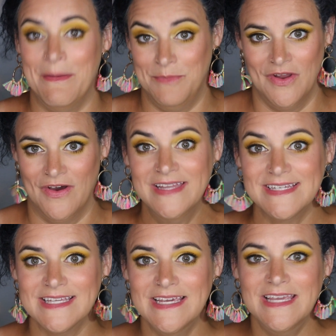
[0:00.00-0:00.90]
am
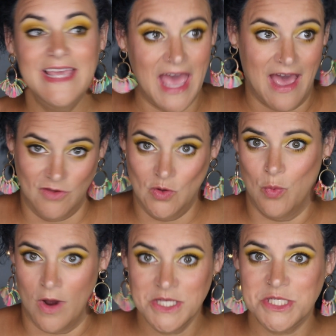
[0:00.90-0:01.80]
not. Have you
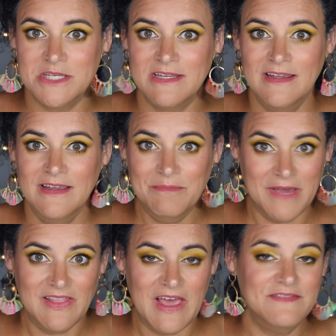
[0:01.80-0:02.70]
watched
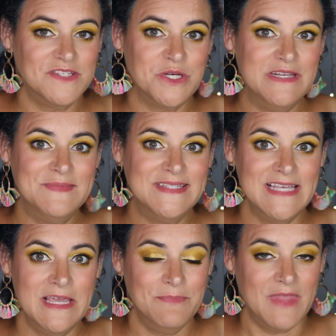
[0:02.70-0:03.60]
my live streams?
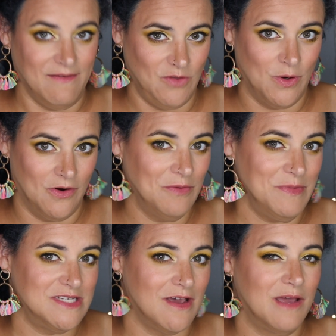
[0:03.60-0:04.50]
Have you heard
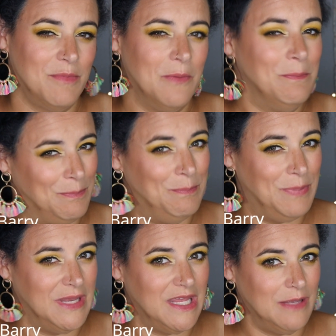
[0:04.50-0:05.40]
me talk about
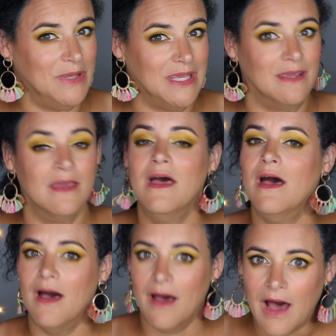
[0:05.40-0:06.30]
BDB?
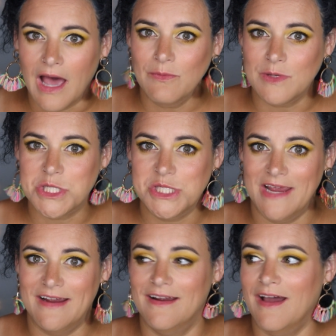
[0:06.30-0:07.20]
I will
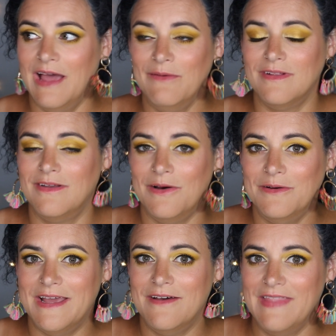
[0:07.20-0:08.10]
share. I will
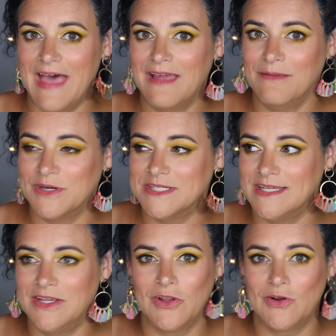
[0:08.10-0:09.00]
go down that
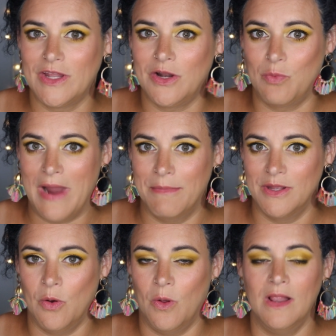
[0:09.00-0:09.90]
particular little
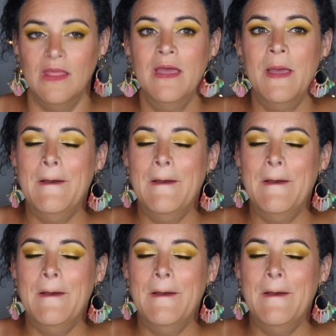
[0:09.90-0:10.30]
rabbit hole.